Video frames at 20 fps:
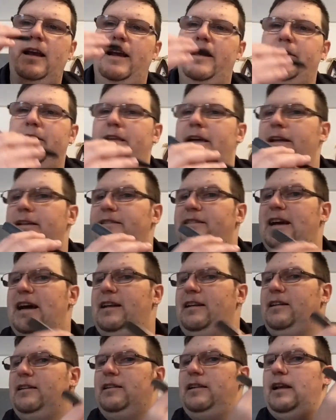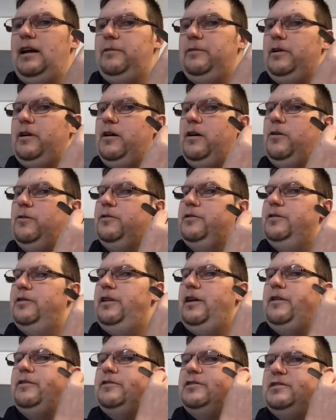and then technically I would go to
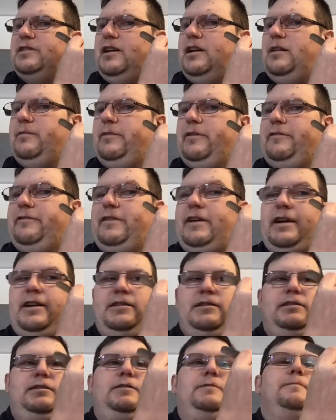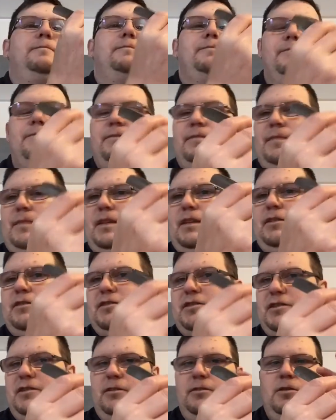the other side of my face
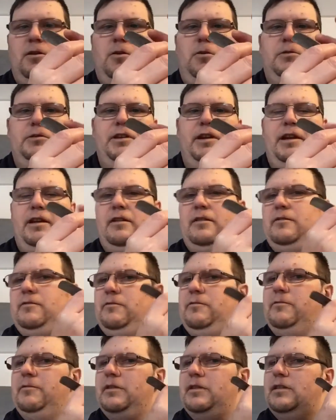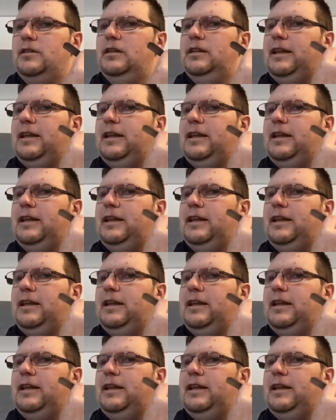still holding it with the